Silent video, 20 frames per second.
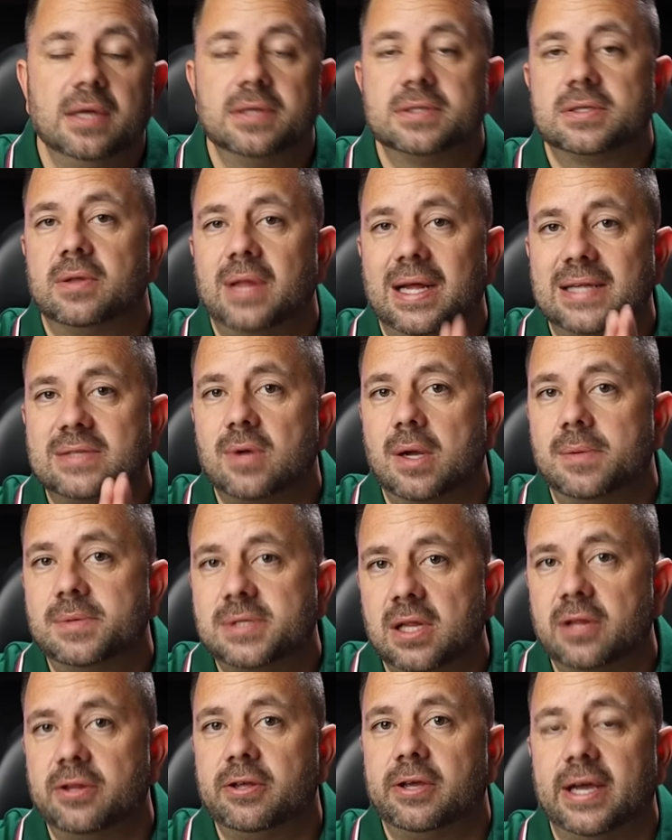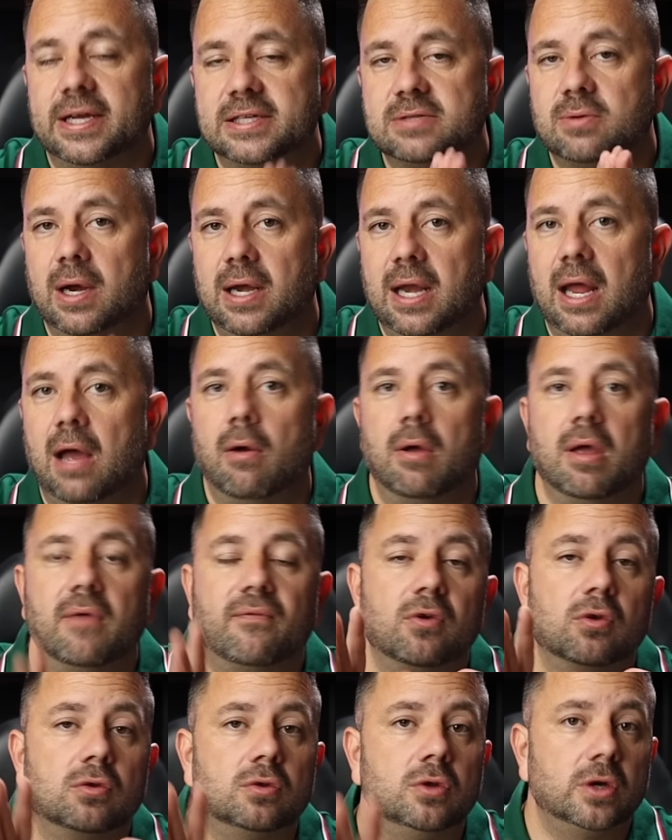So that's why I'm telling you guys right now,
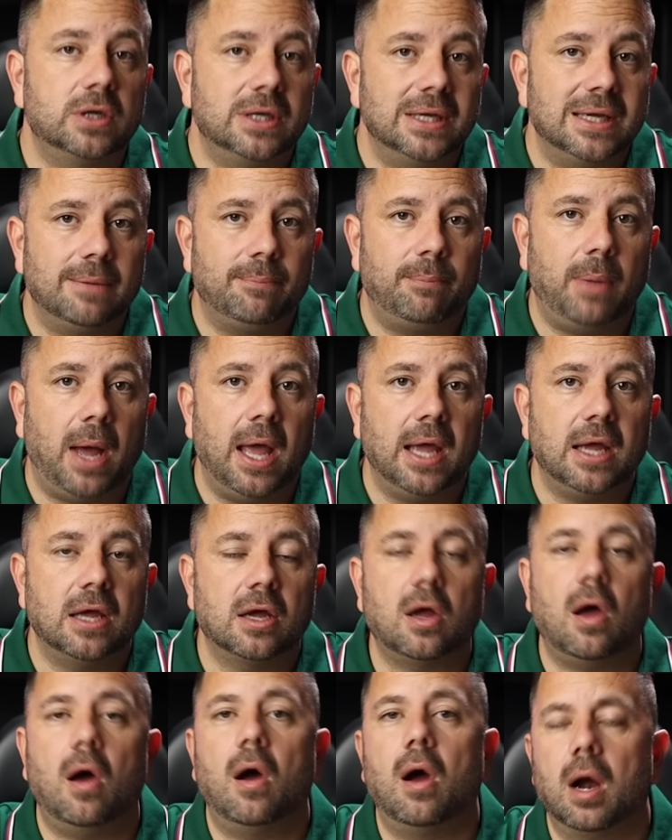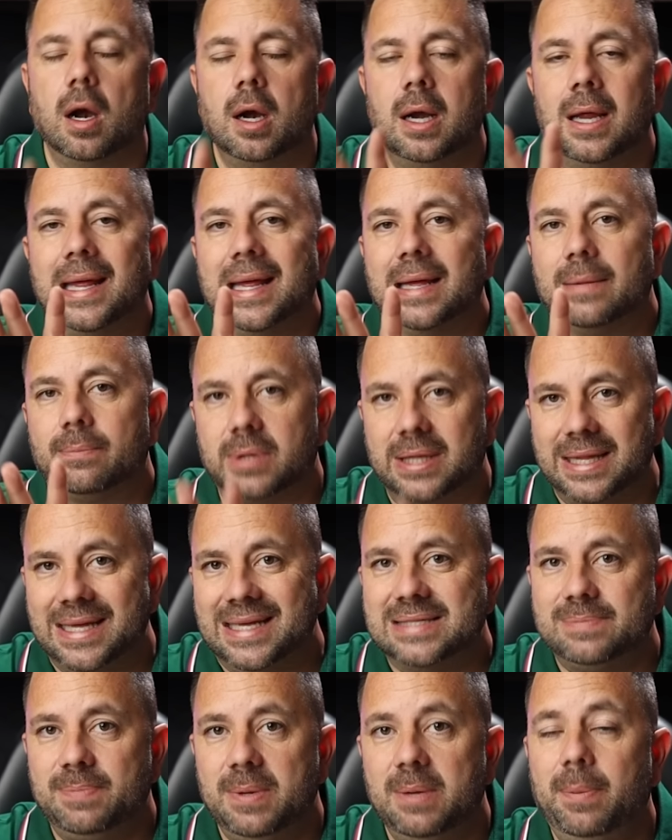if you're looking at buying a car,
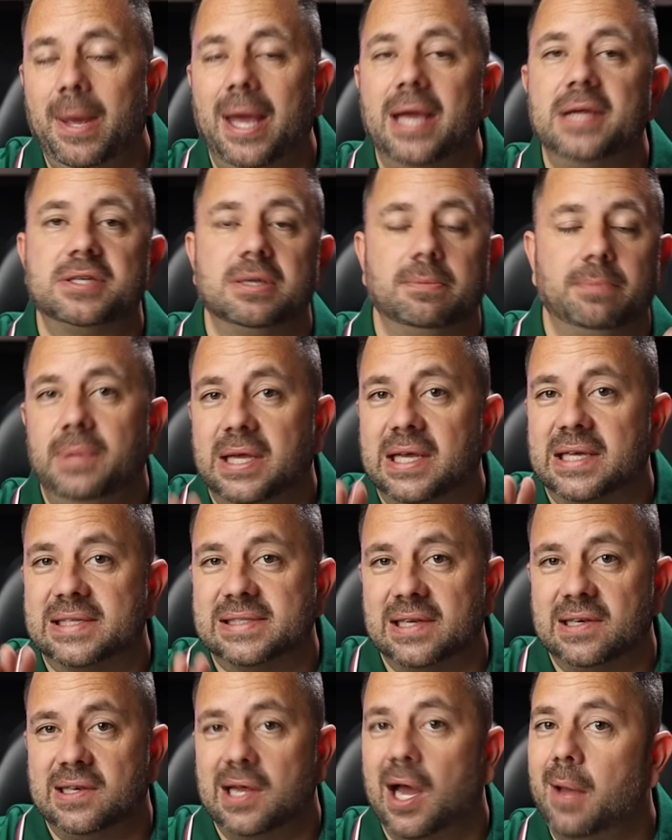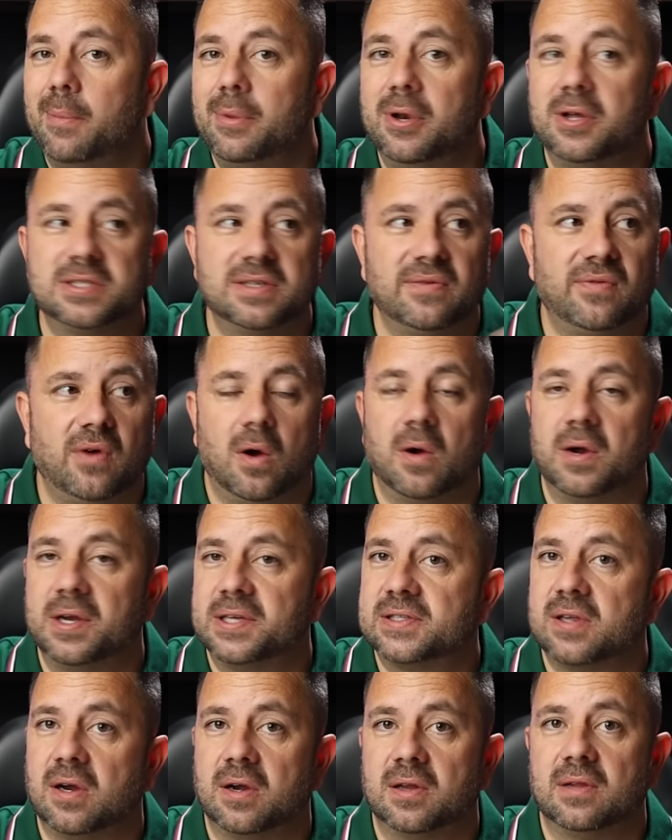please be patient because the dominoes have already
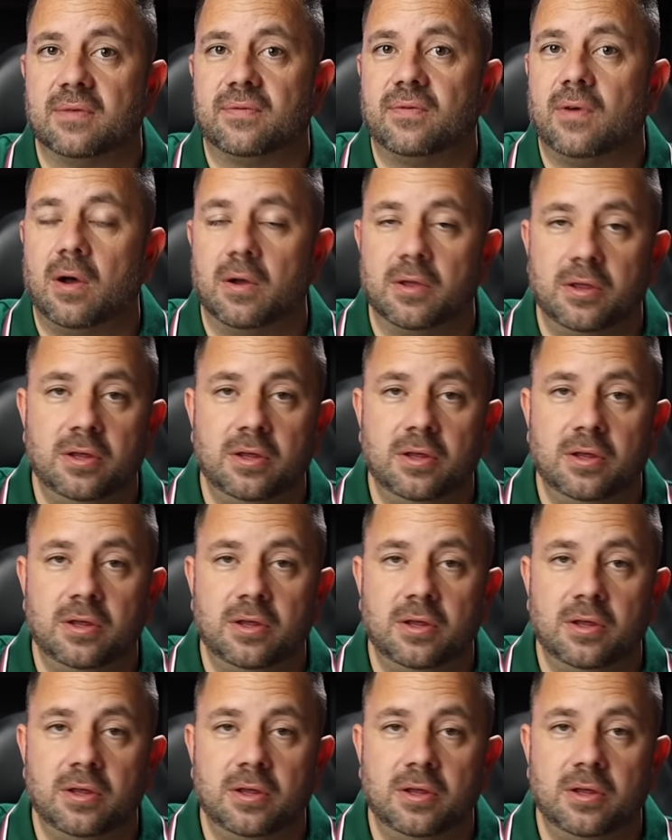started to fall.